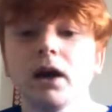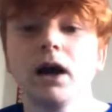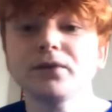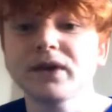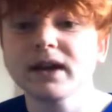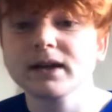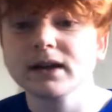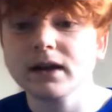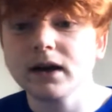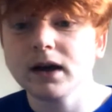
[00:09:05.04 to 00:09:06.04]
I
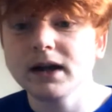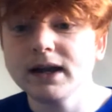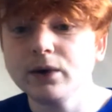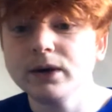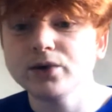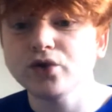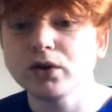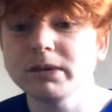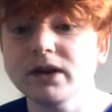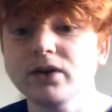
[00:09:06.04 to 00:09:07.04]
think a 0-0
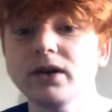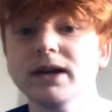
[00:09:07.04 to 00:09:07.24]
draw would be good